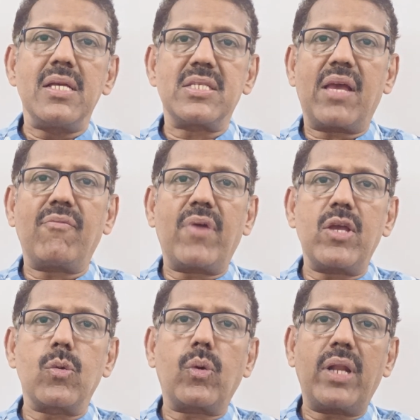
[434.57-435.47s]
Same
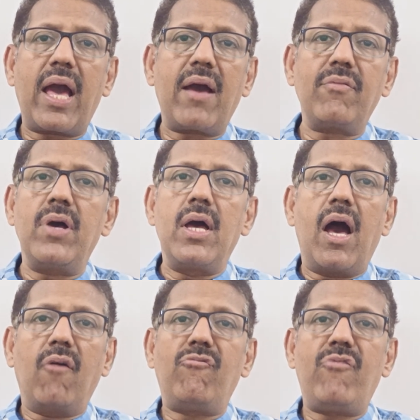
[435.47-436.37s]
way you can have
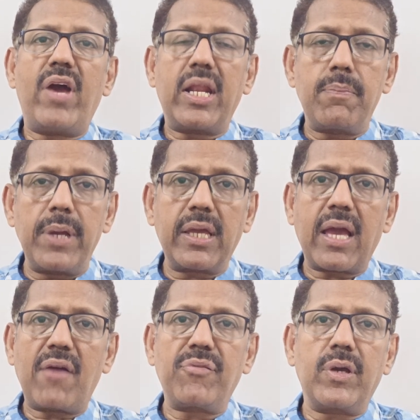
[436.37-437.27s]
a very big
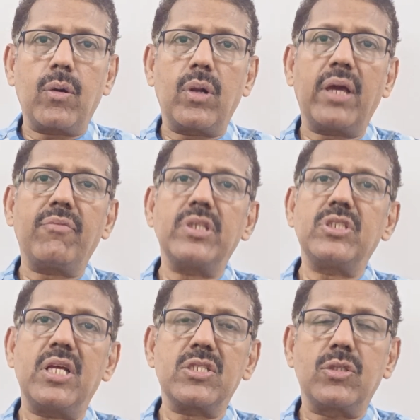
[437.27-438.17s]
cafe au lait
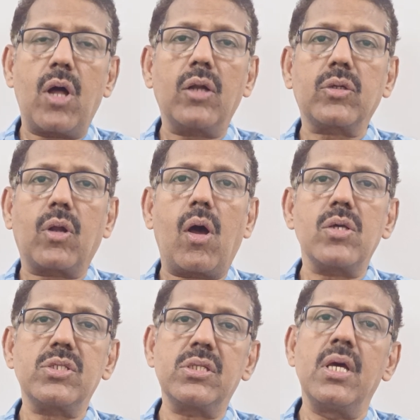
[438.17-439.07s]
which does not
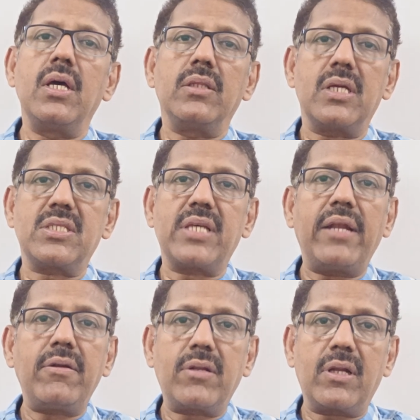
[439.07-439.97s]
cross the
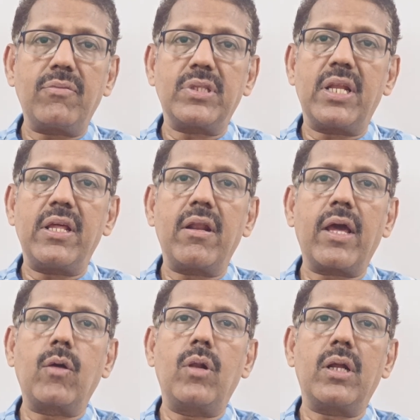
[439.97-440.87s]
center with an
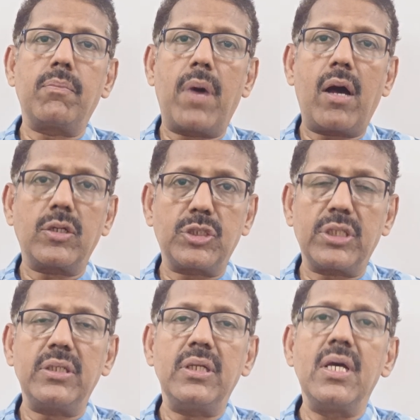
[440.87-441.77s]
irregular
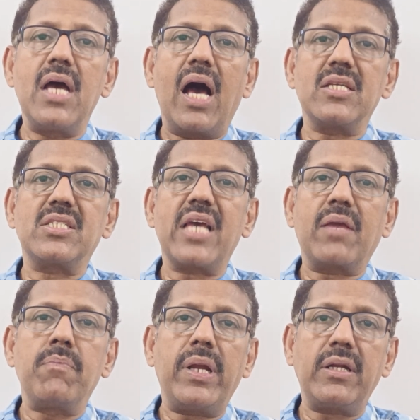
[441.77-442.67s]
margin a
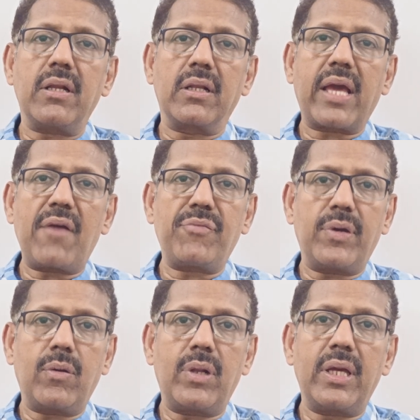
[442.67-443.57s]
segmental
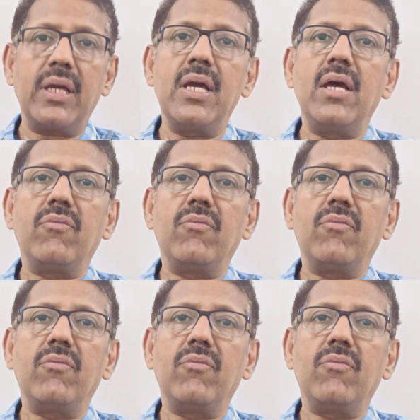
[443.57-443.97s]
cafe au lait,